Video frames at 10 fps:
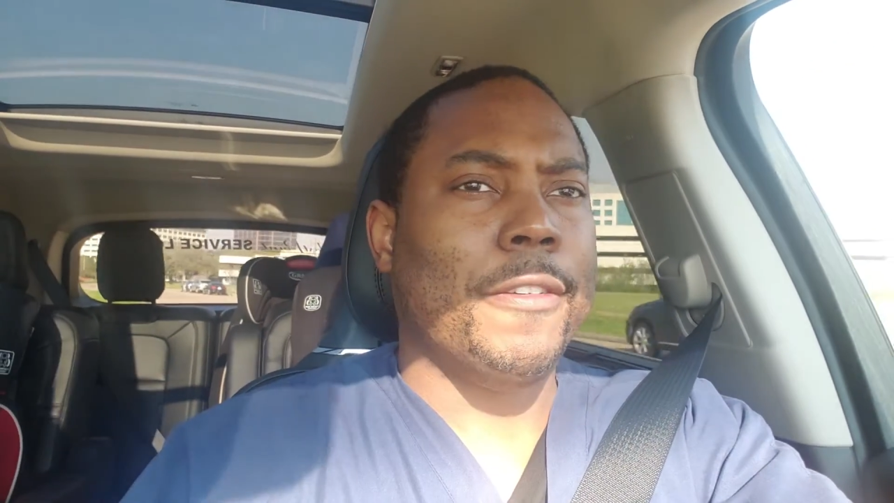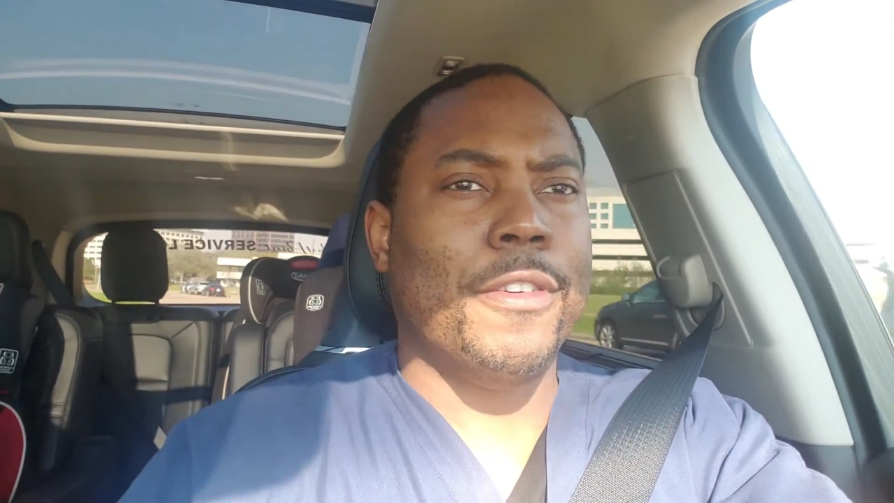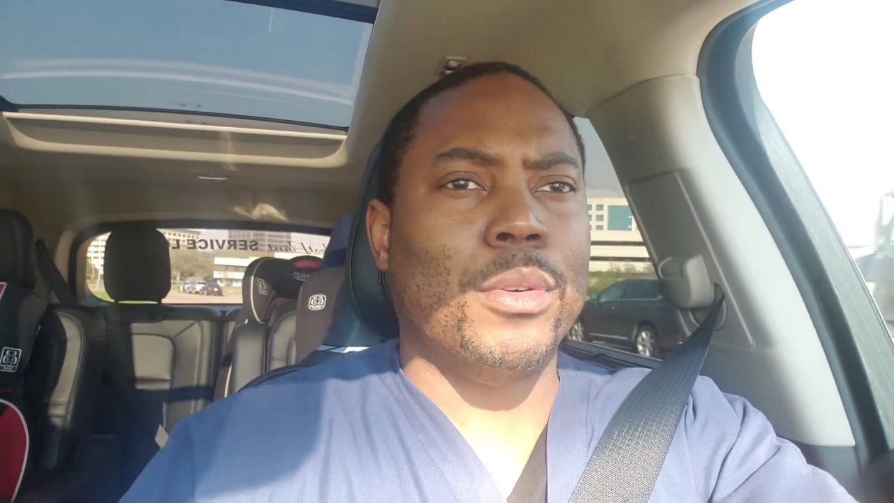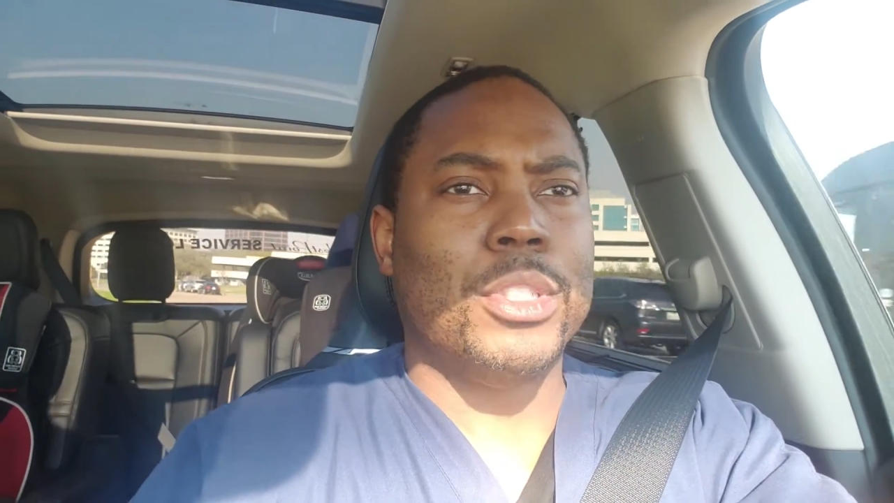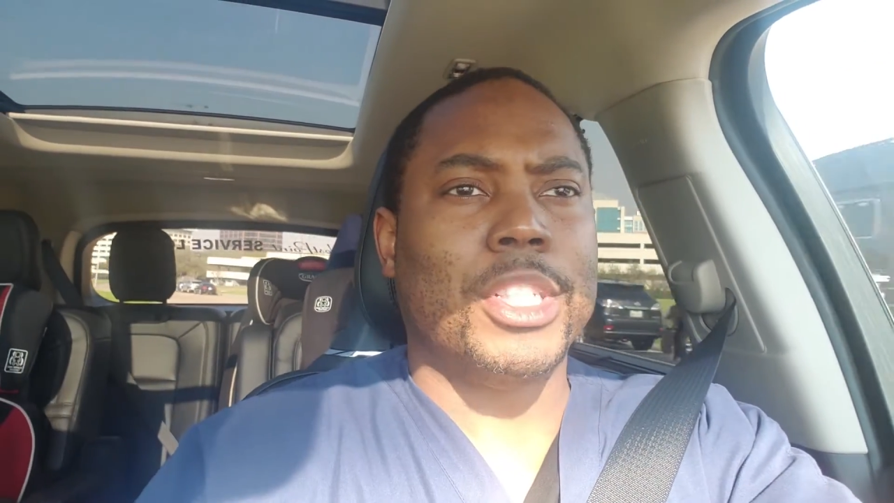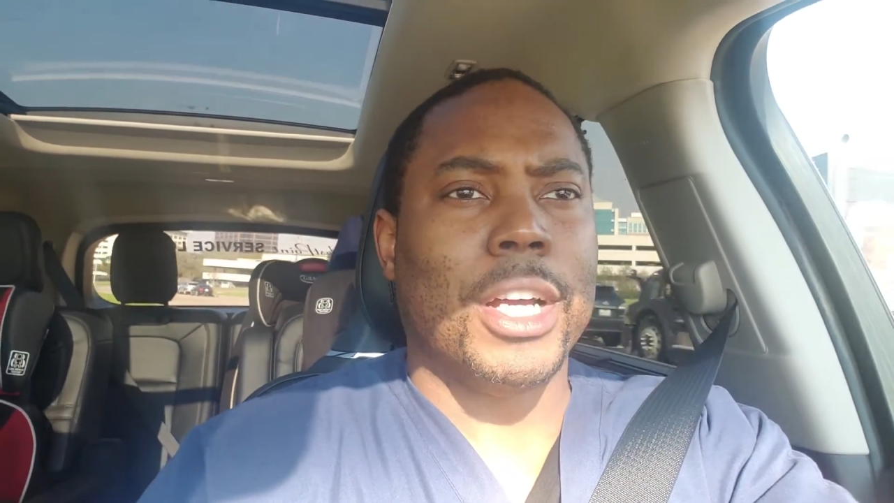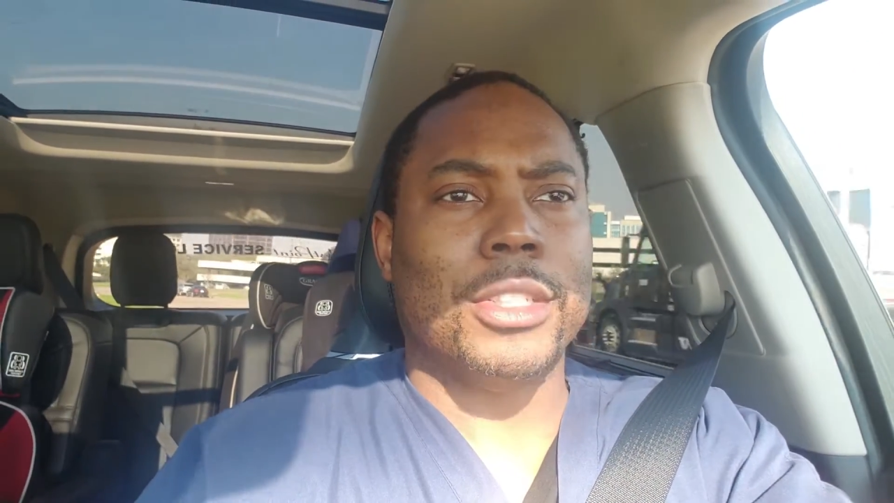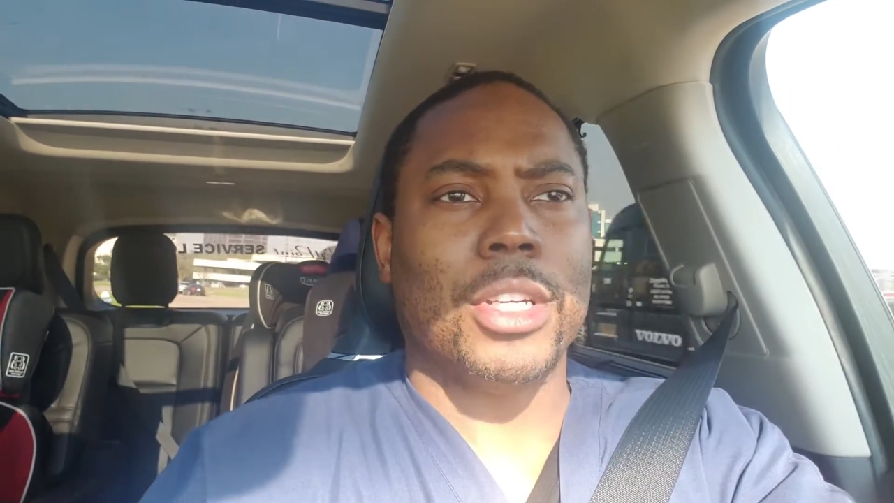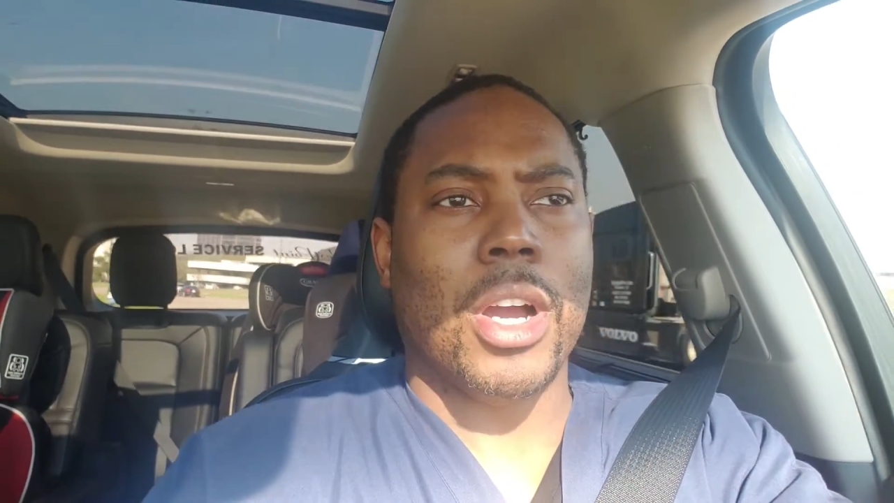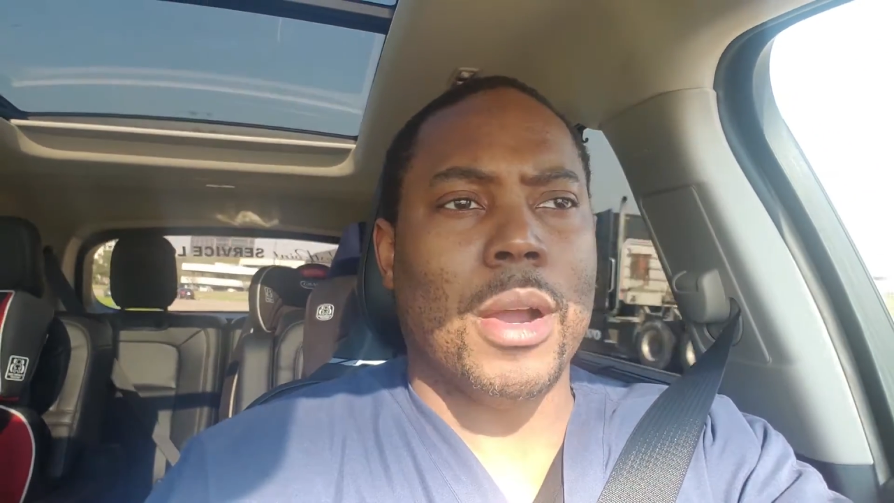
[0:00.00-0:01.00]
Food and
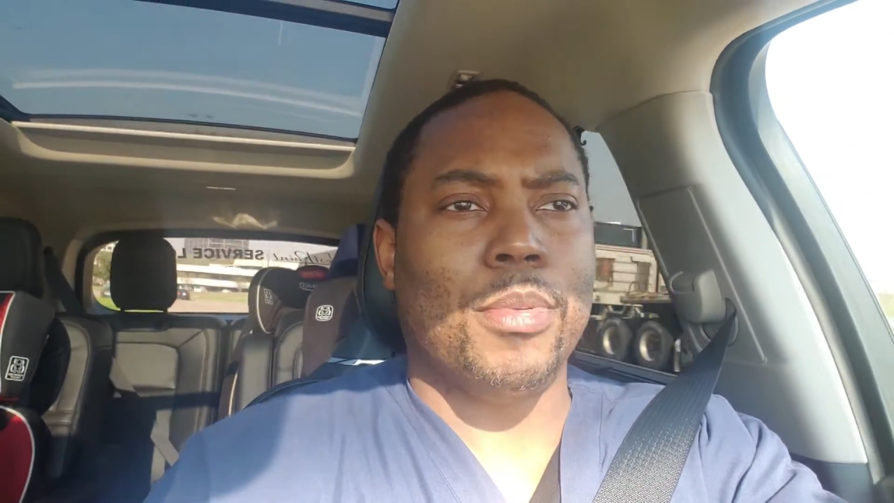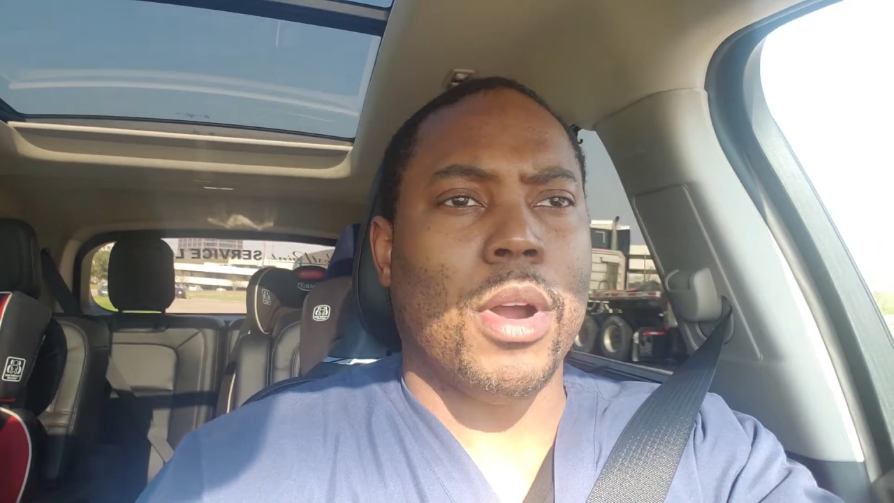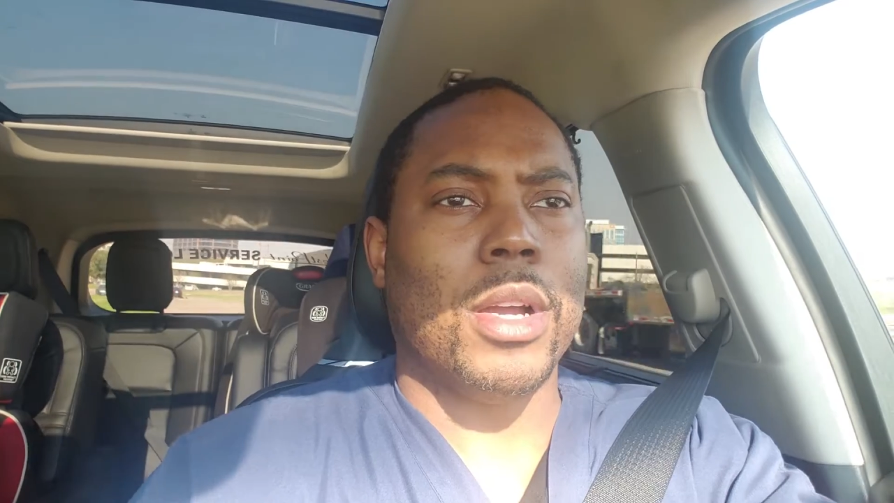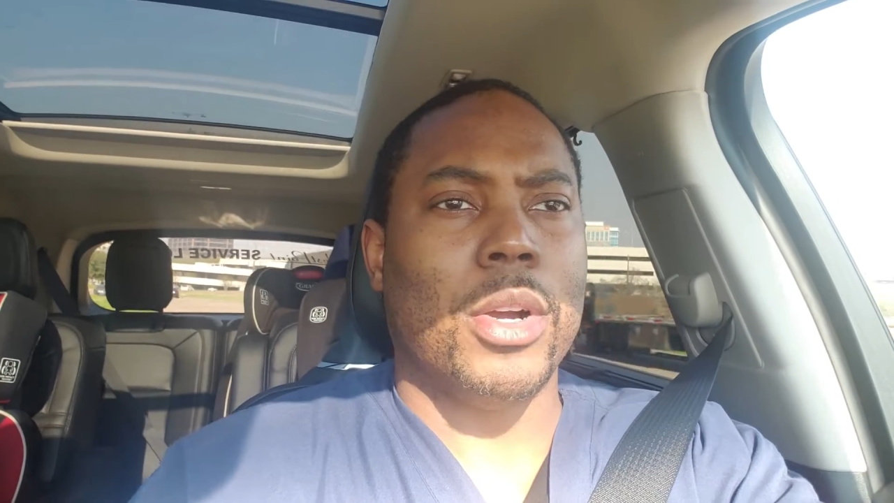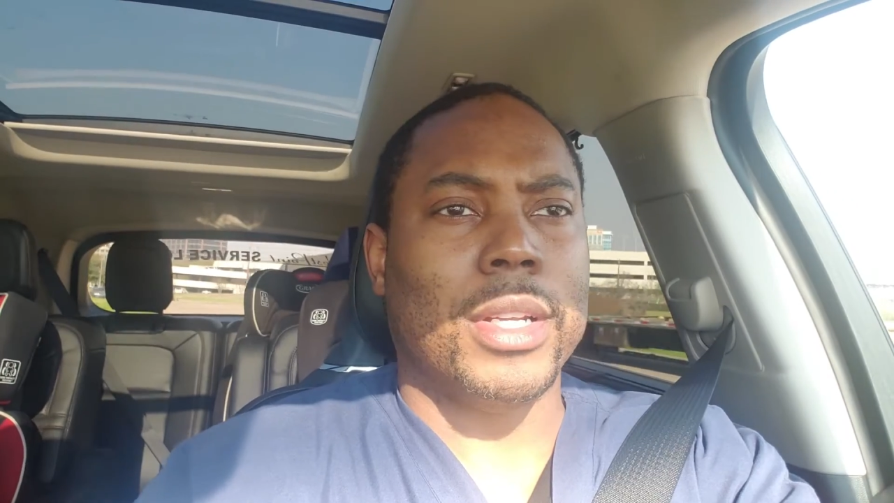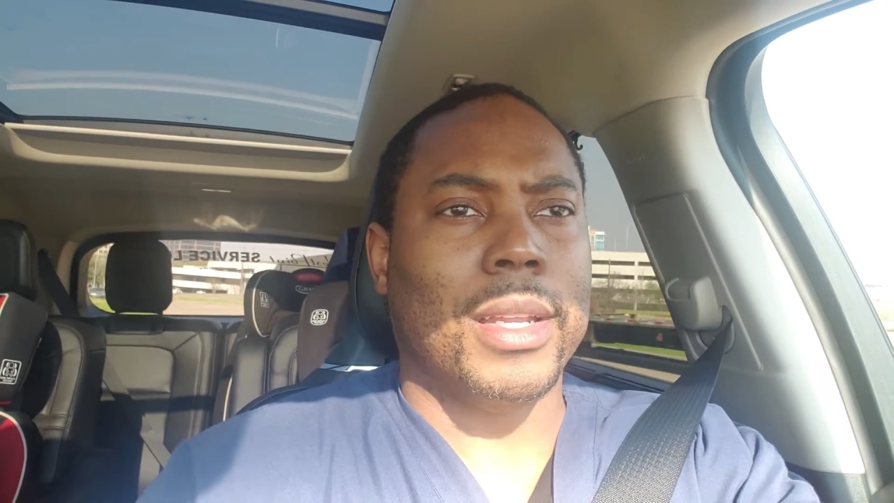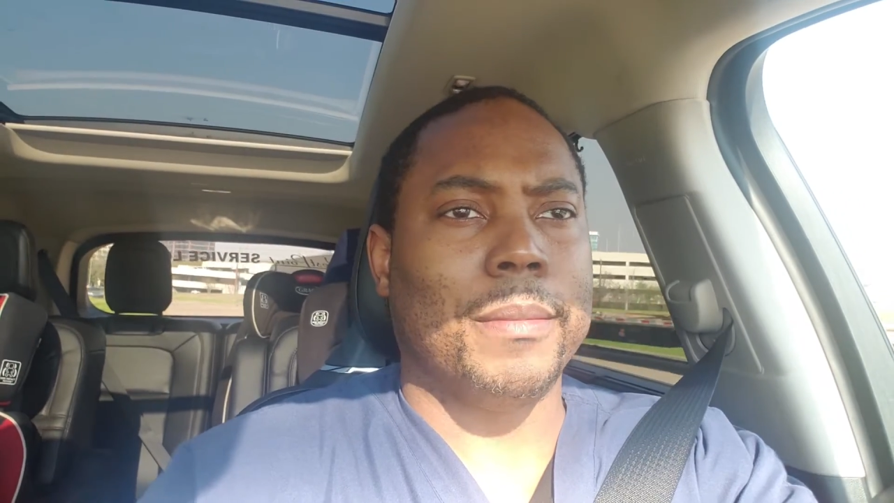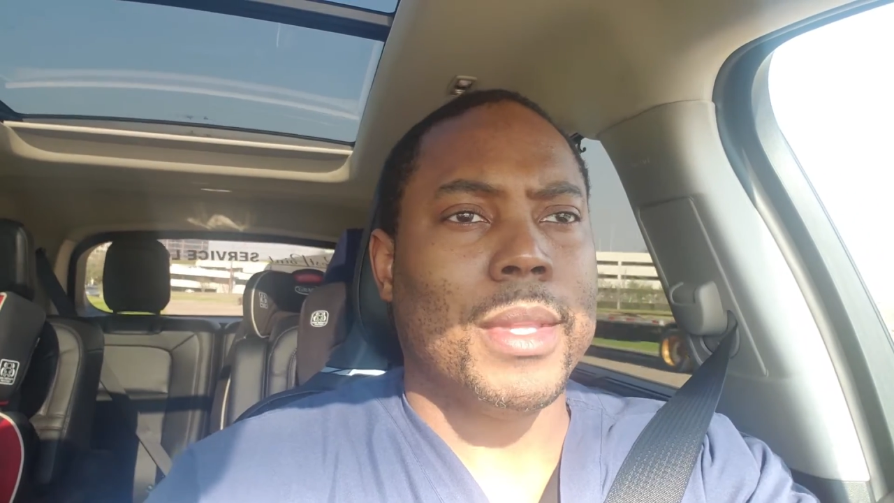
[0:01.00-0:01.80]
shelter are a priority.